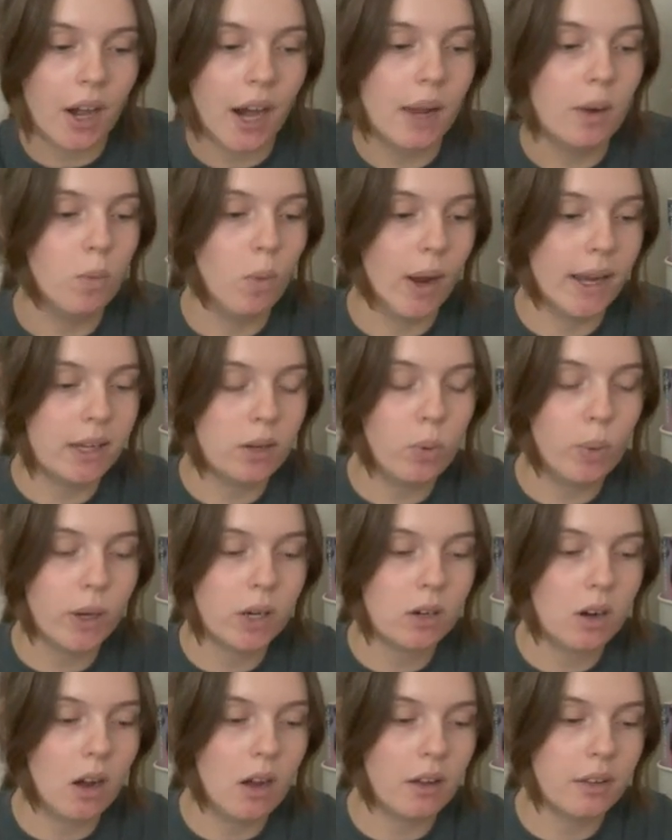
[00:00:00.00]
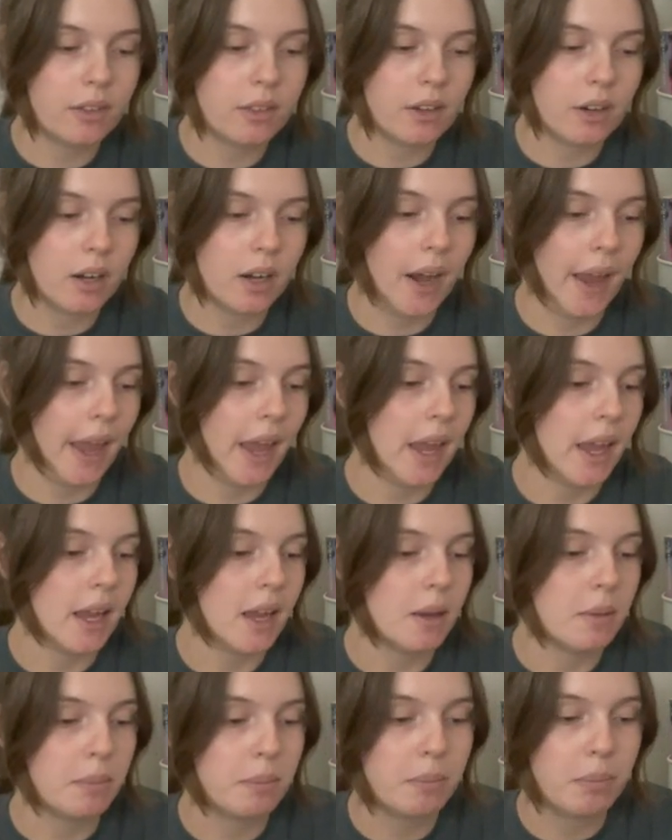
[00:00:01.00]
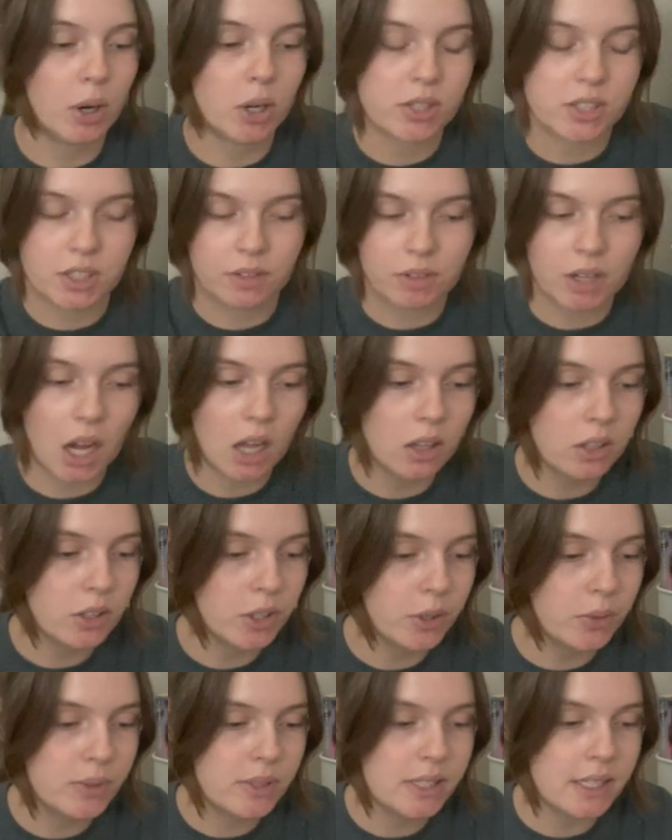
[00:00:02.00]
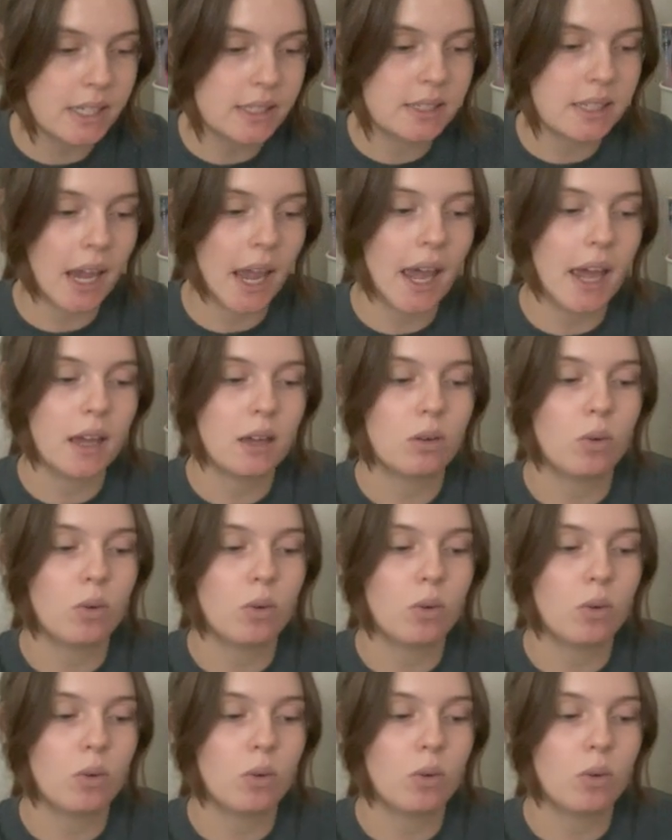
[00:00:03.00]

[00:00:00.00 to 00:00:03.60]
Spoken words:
a white queer author, a person of color who's cishet,